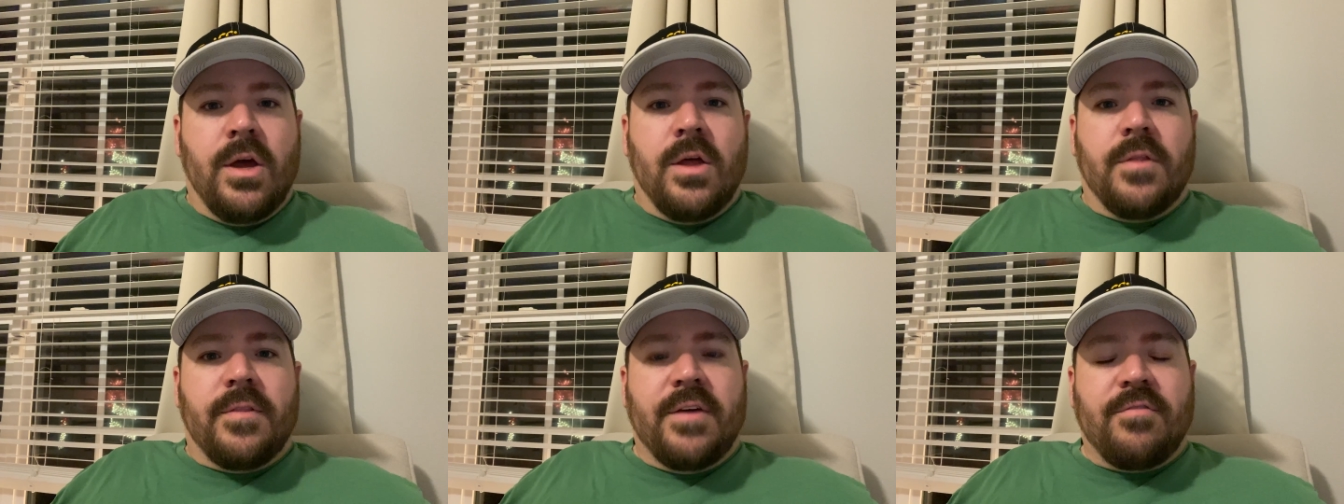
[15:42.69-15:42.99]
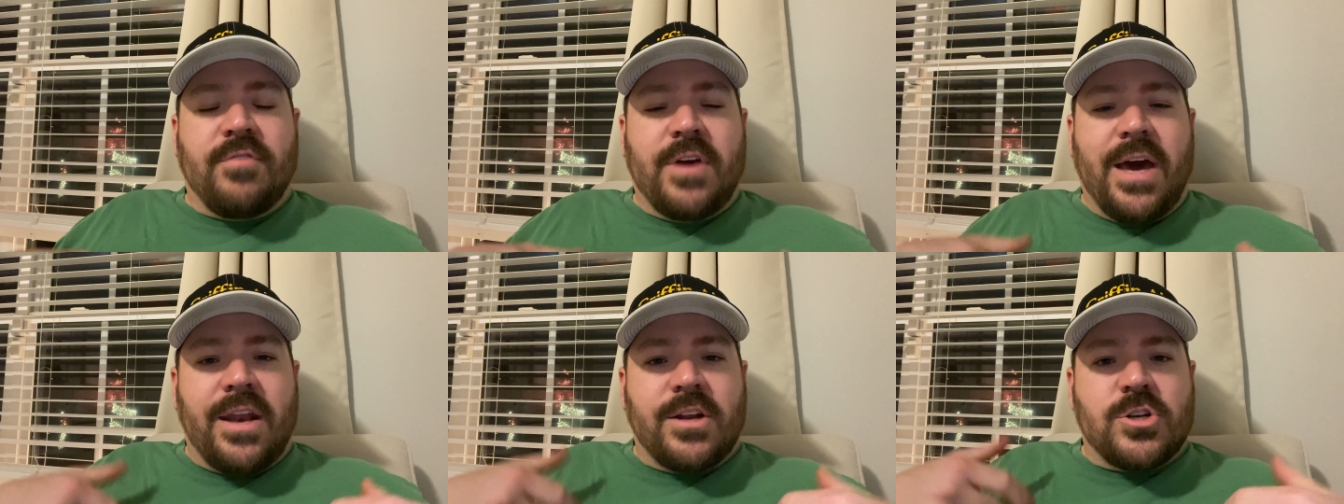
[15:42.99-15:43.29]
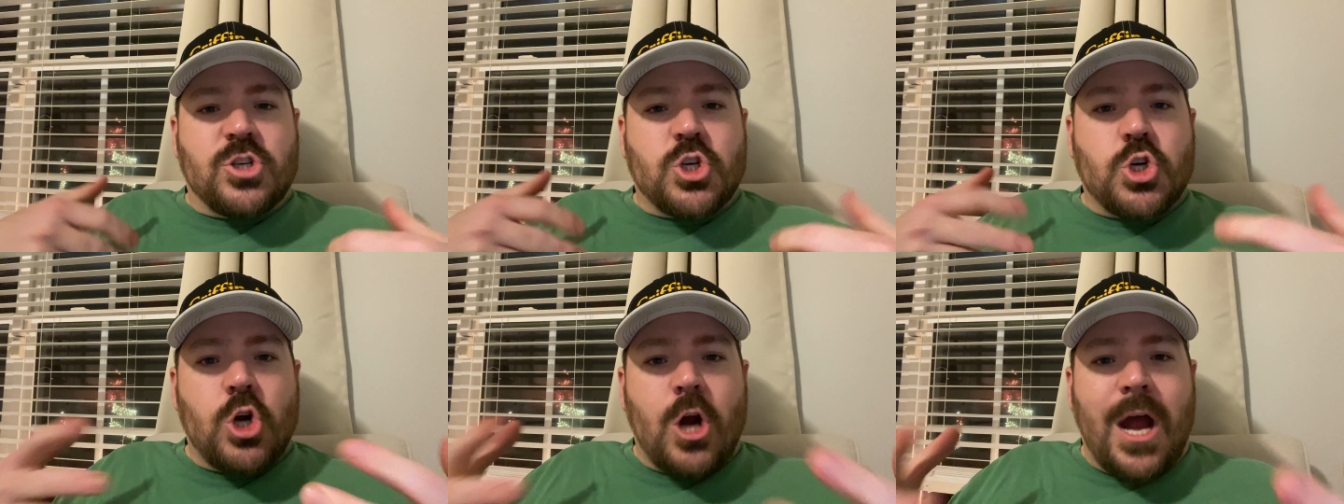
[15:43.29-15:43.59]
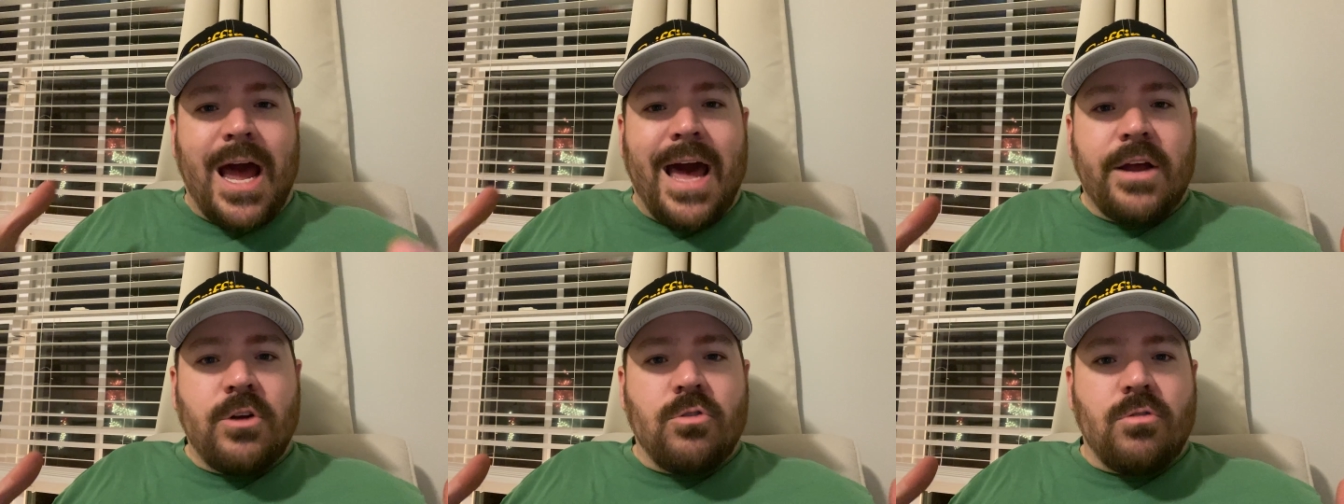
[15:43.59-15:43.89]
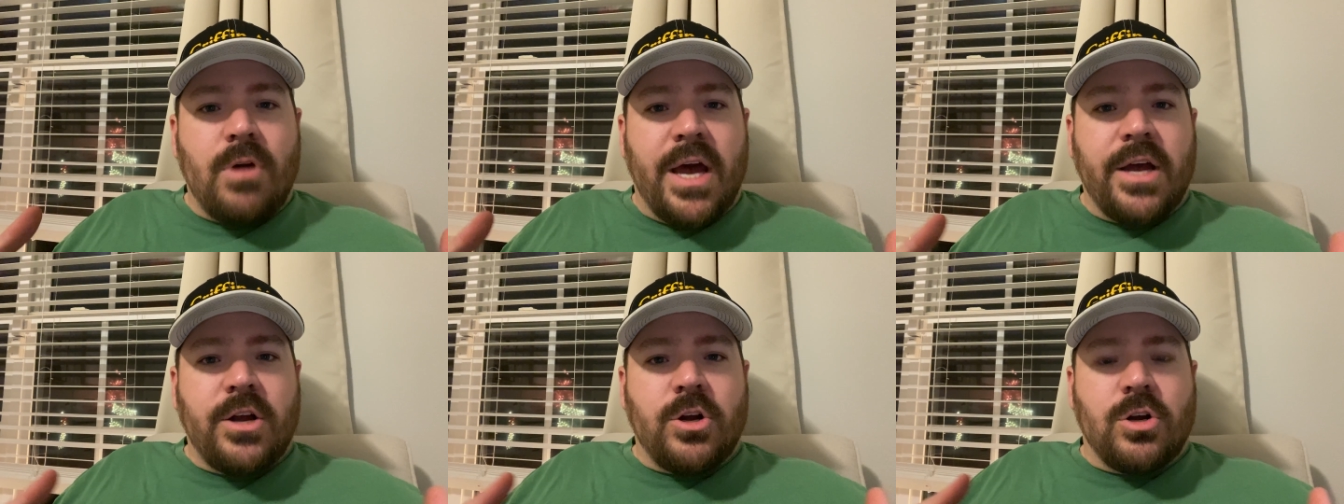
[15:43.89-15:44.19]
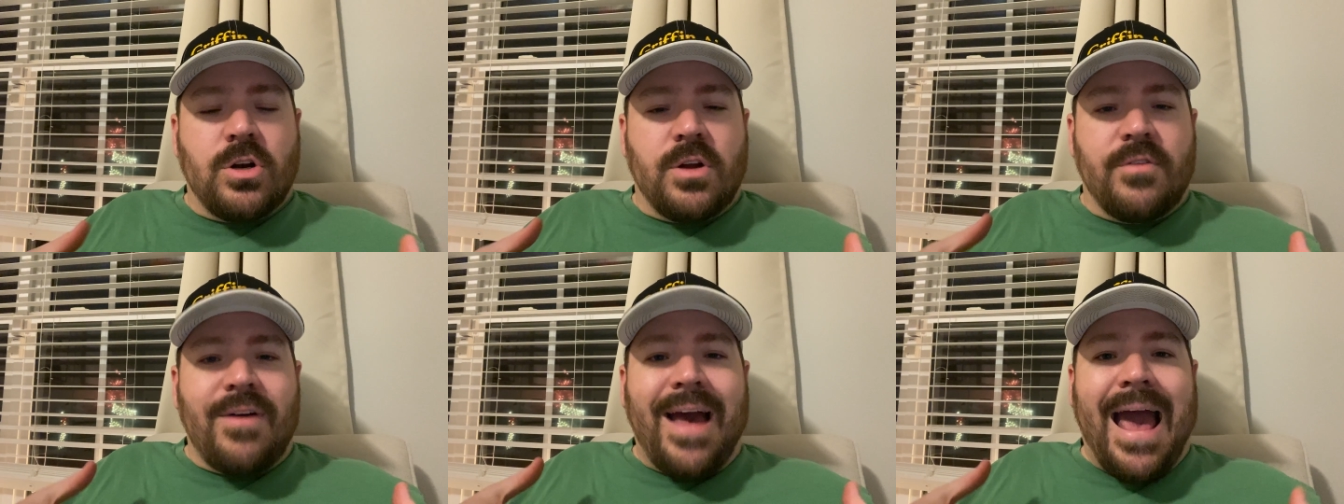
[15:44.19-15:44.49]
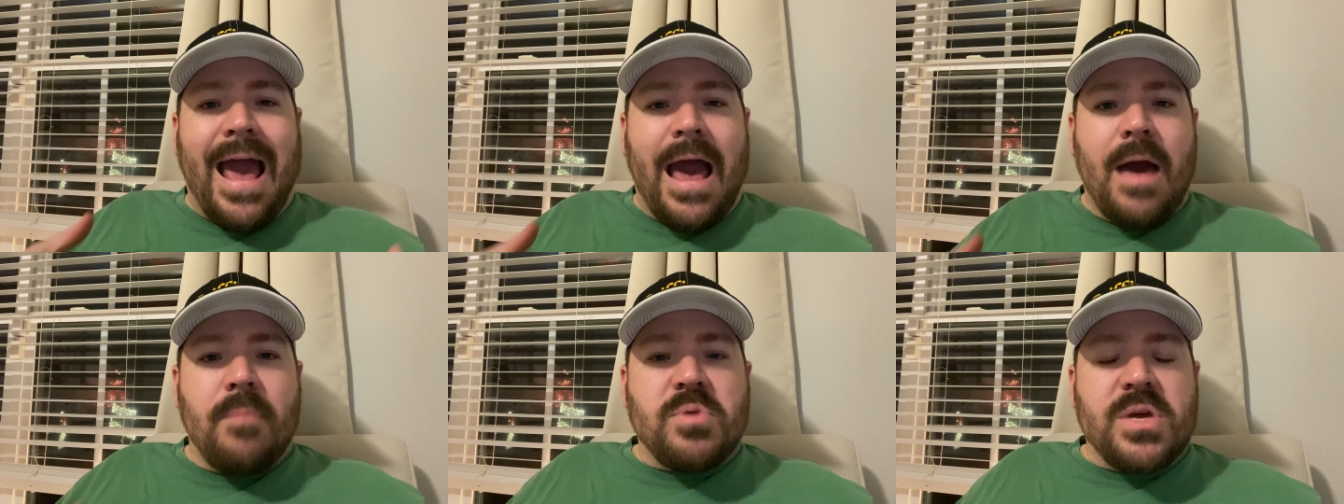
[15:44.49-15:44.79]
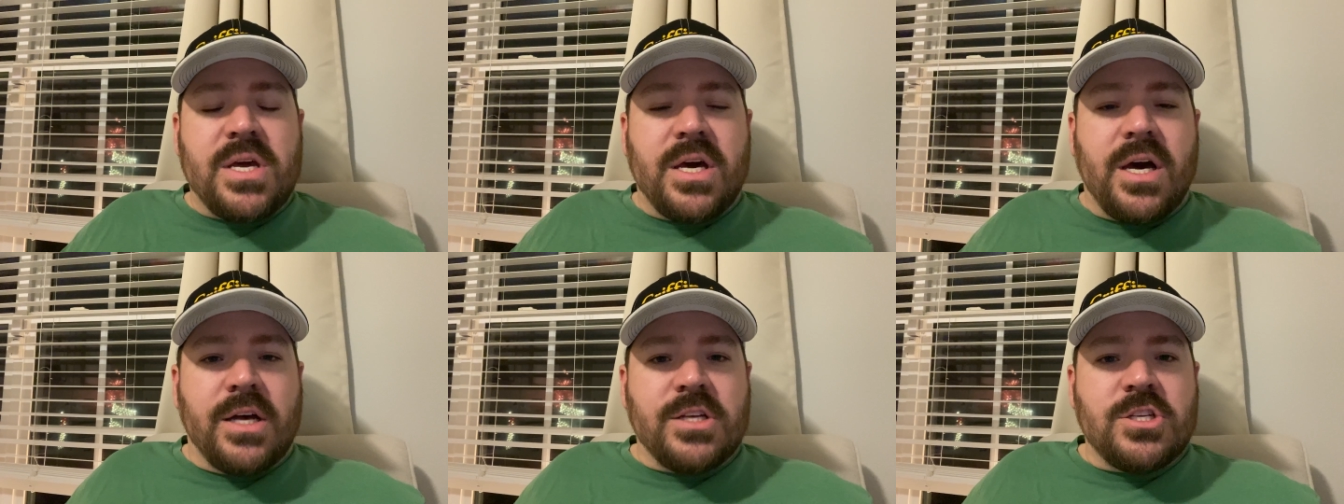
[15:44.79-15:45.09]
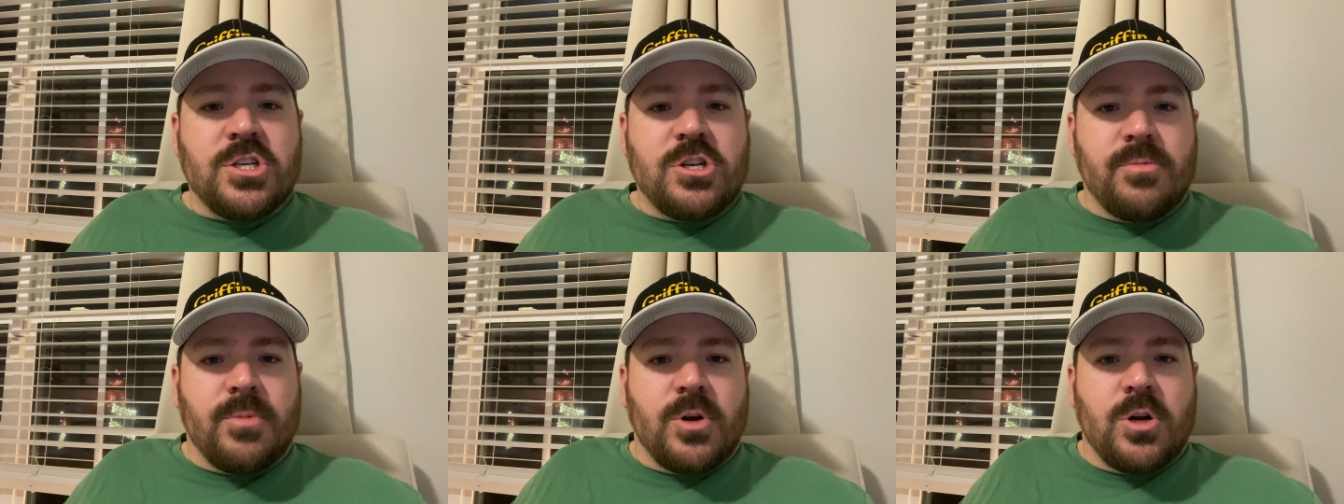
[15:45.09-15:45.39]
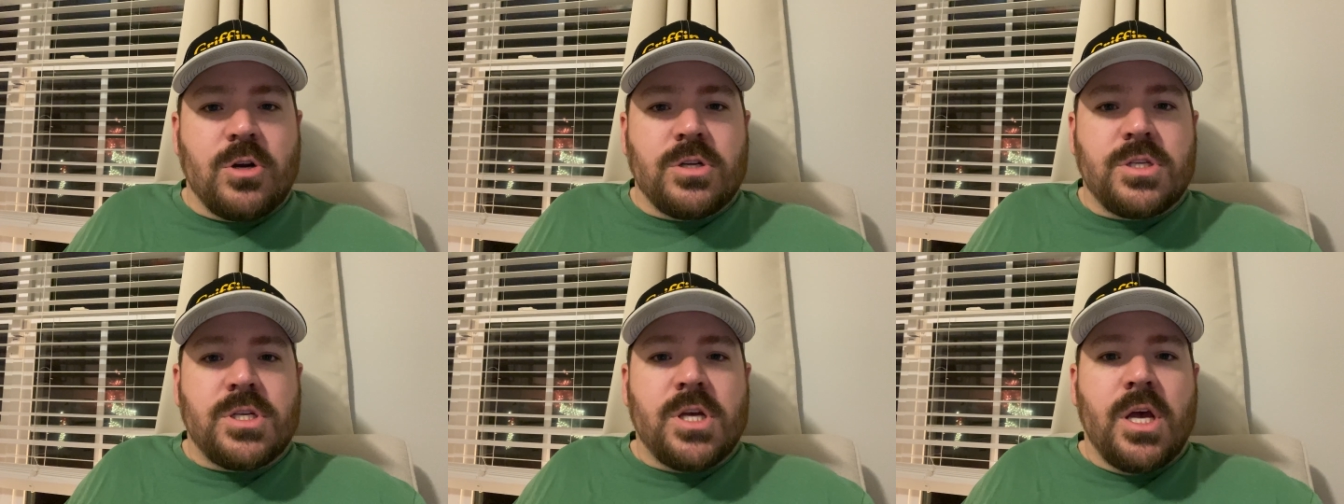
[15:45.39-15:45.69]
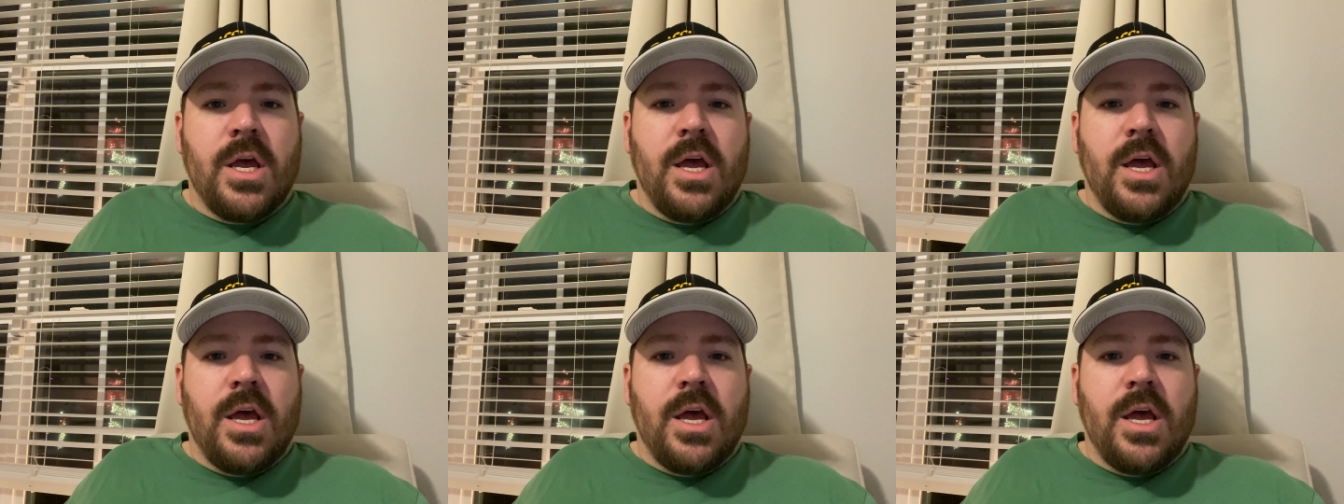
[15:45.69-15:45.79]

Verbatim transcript: They've got a track record of happy customers